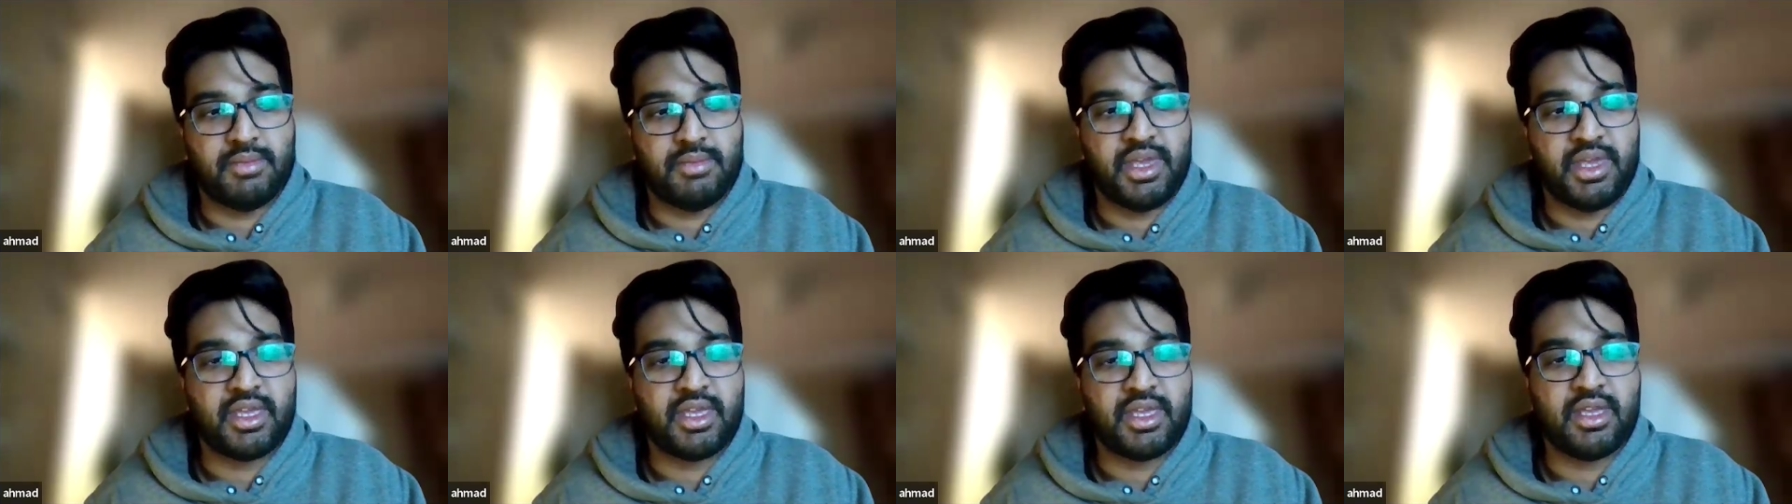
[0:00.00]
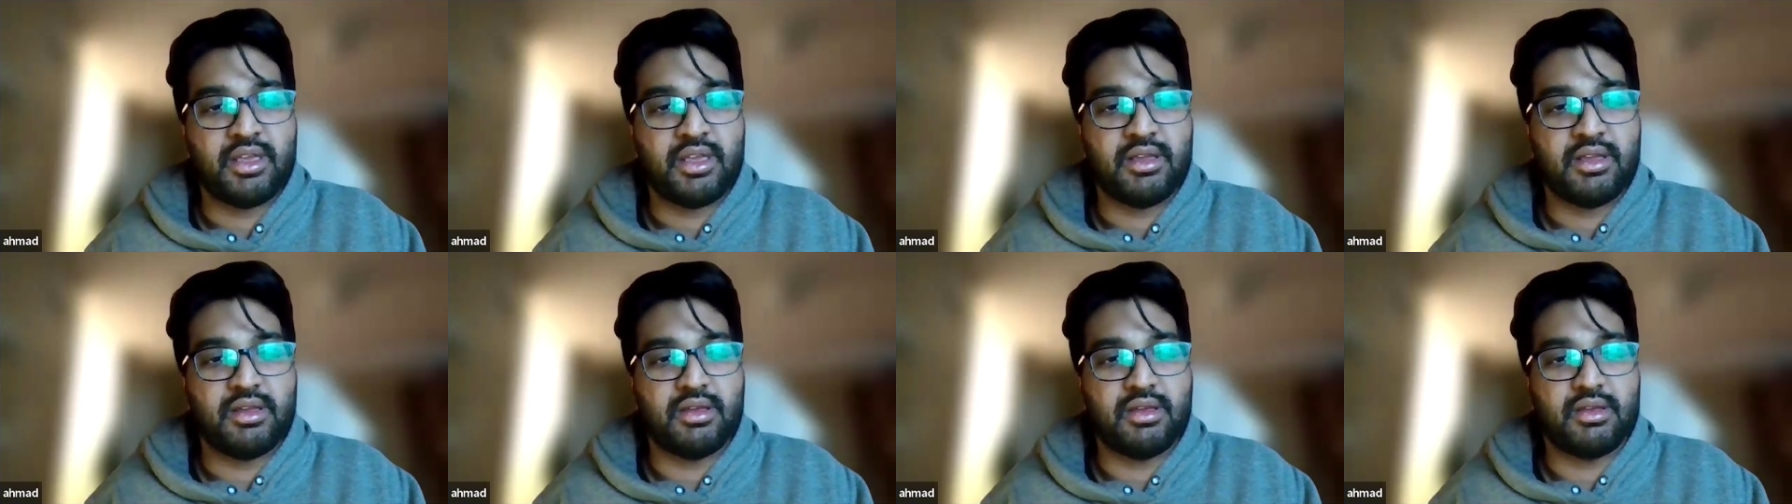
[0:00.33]

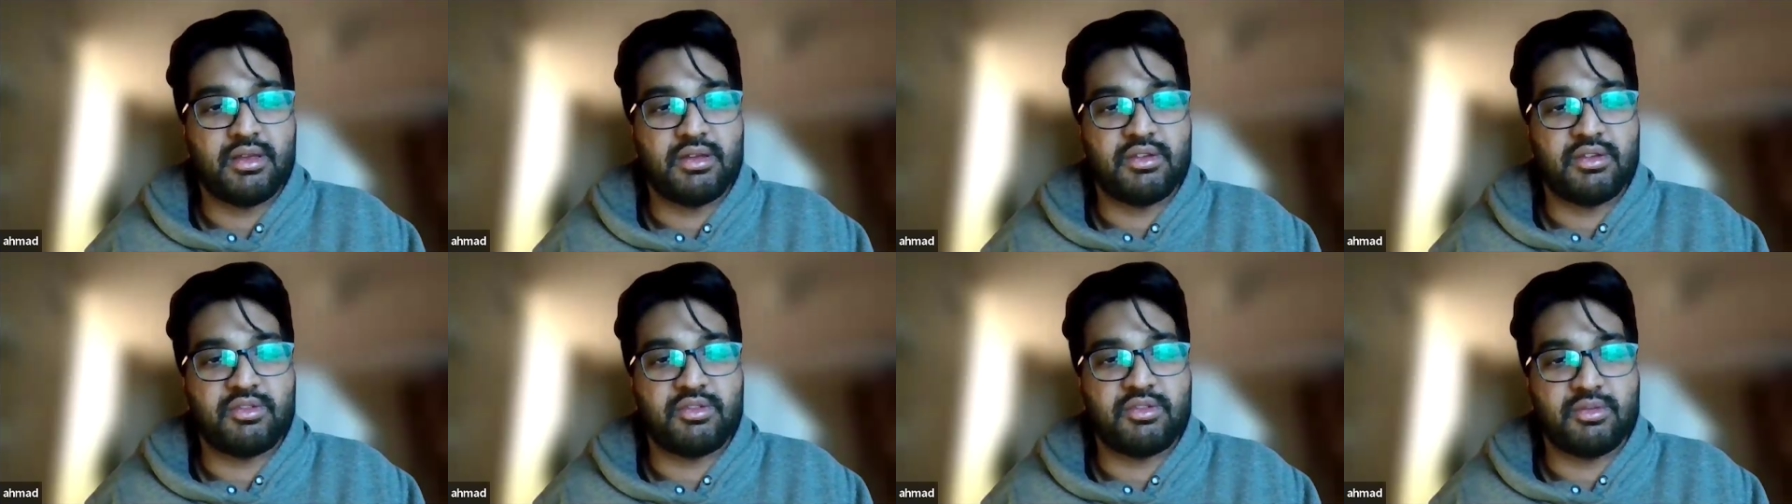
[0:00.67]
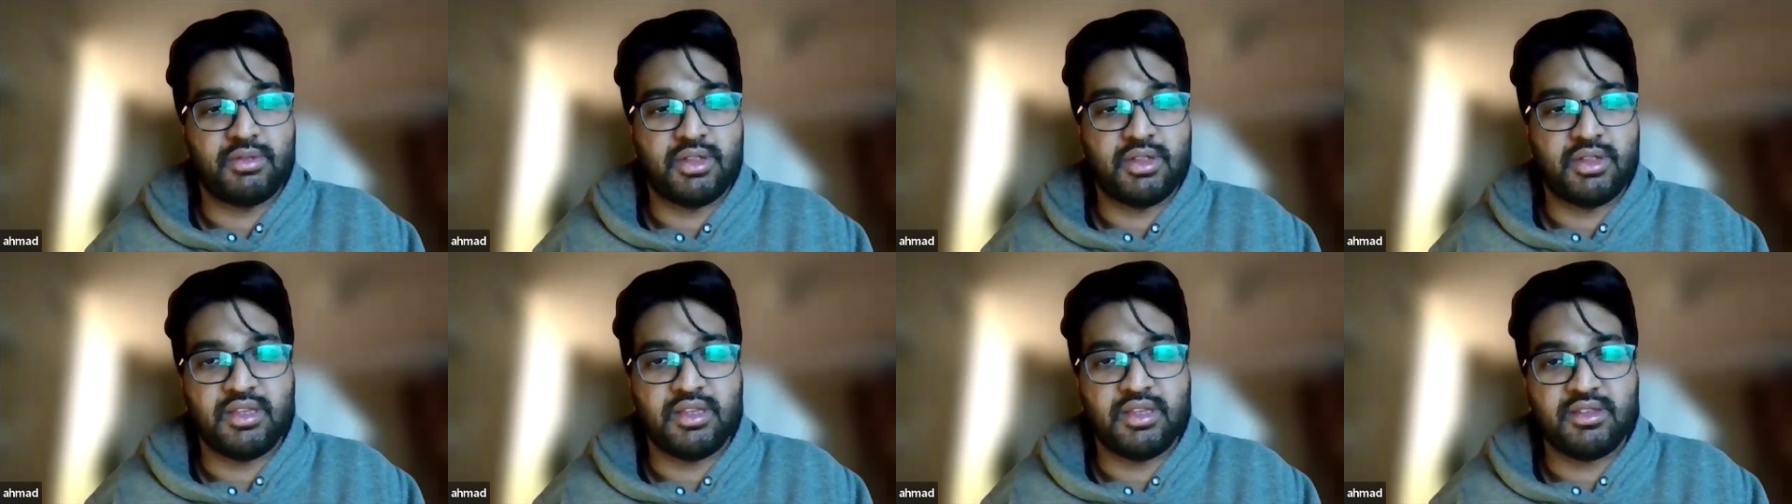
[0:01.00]
making
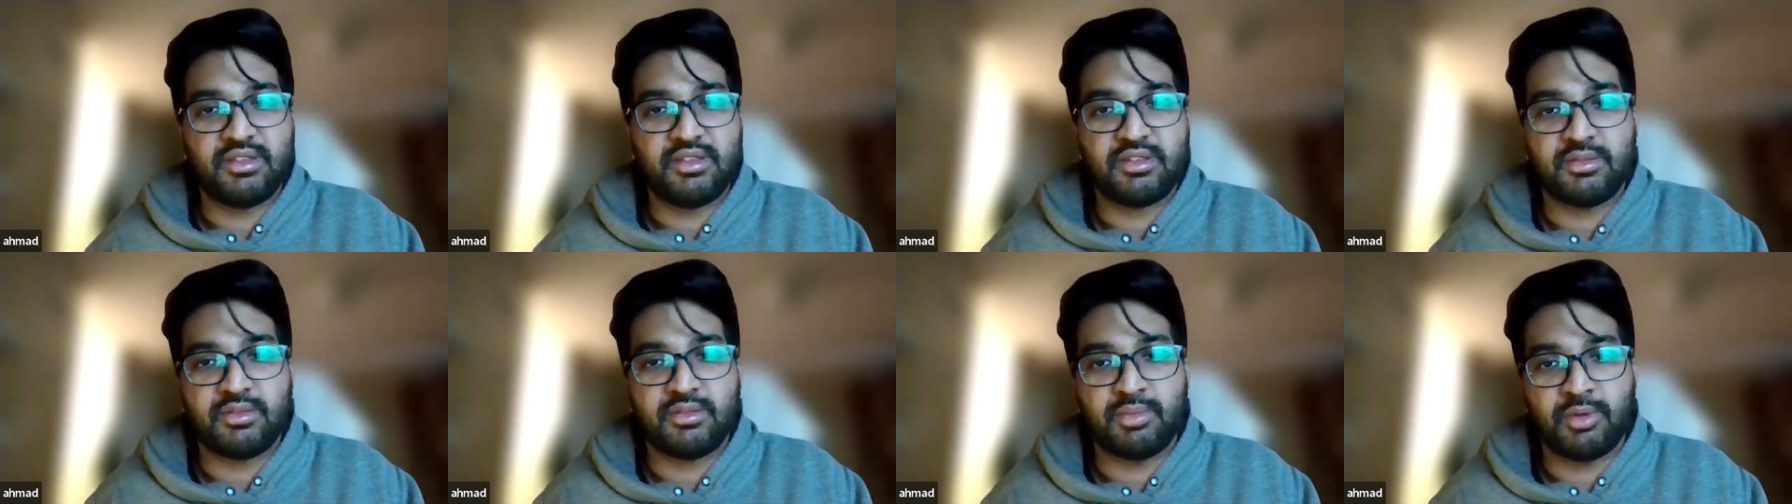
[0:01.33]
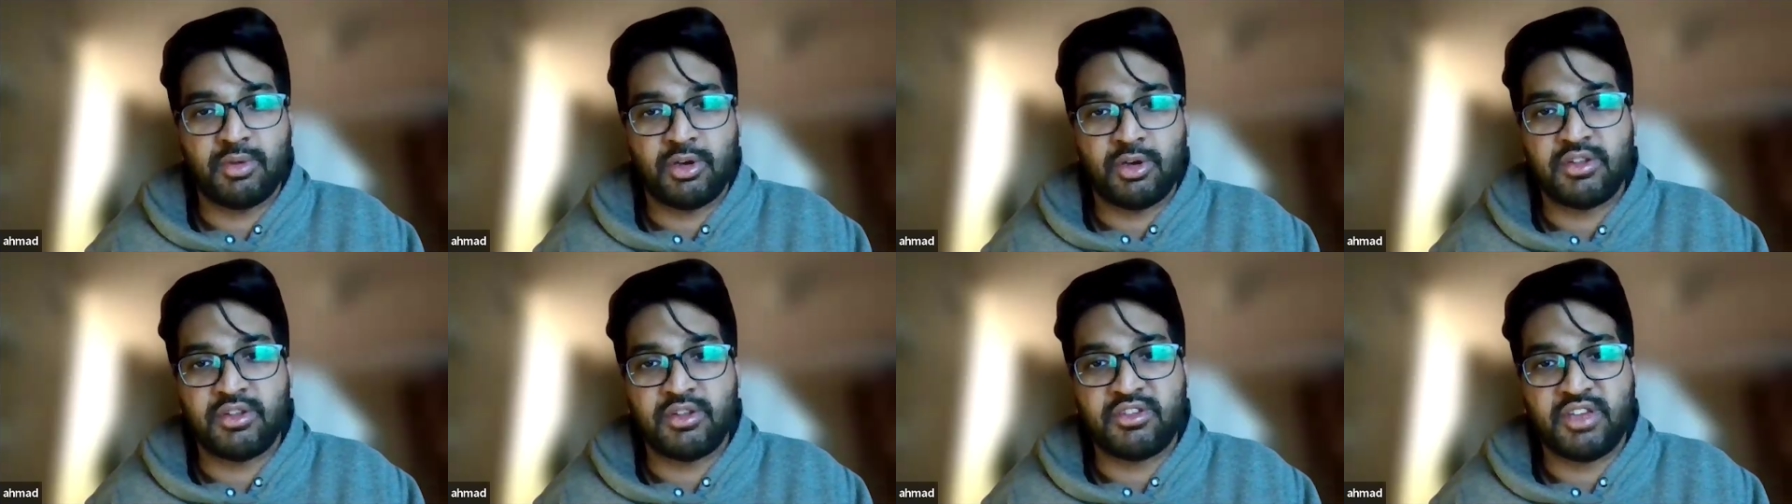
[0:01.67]
these
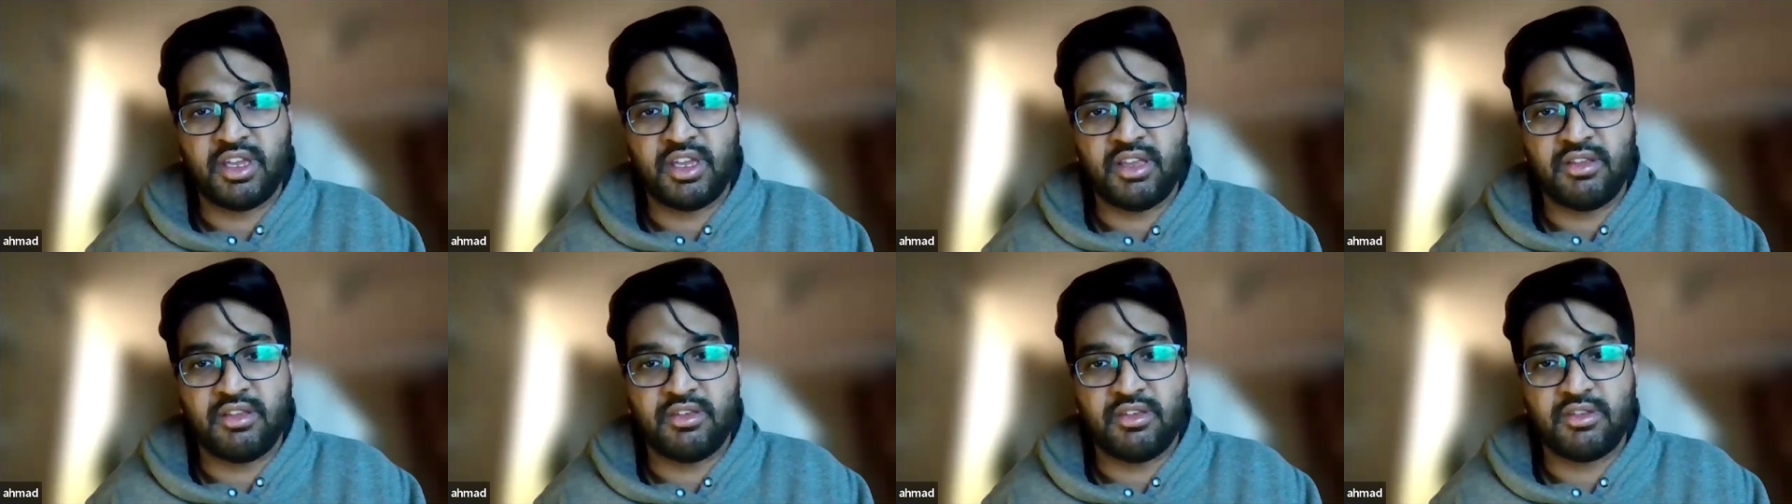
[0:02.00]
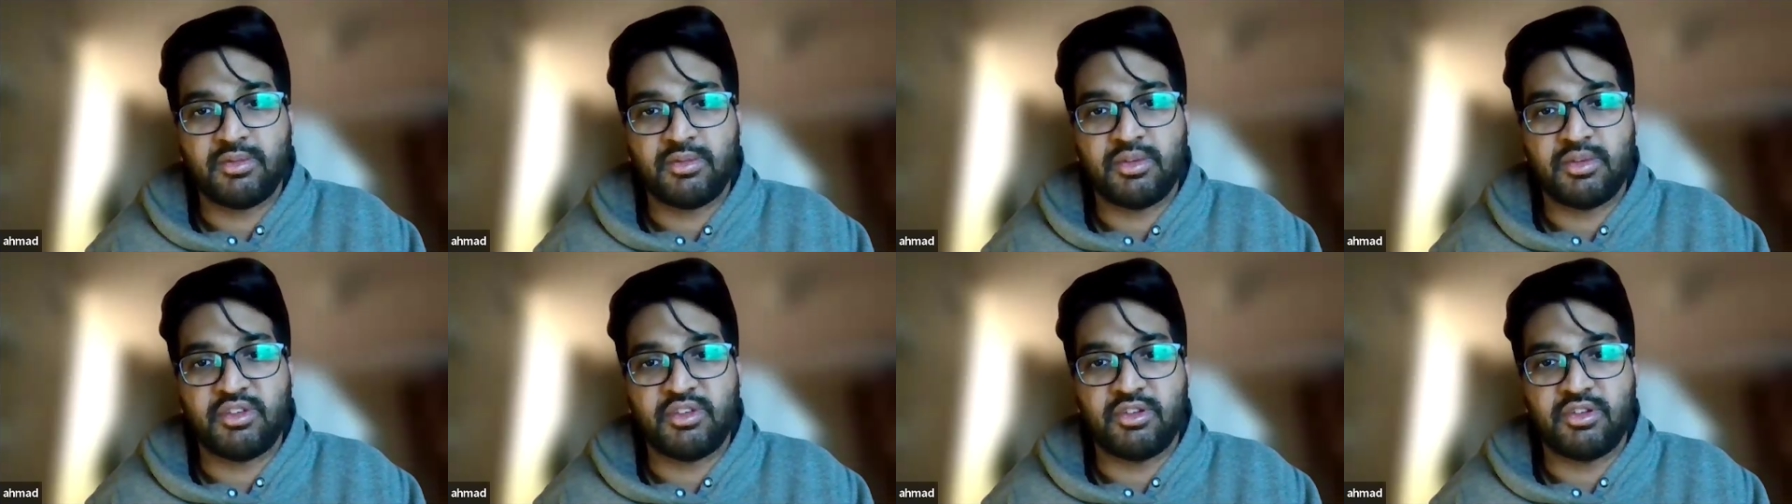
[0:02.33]
small
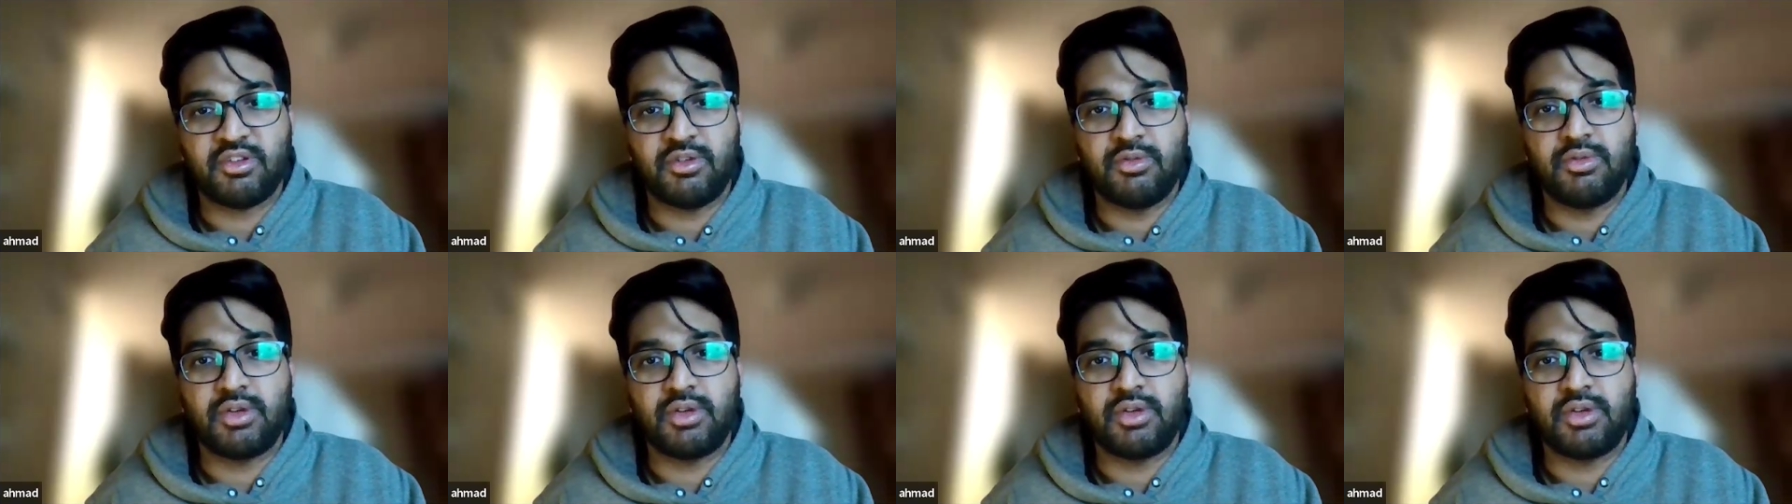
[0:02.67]
changes which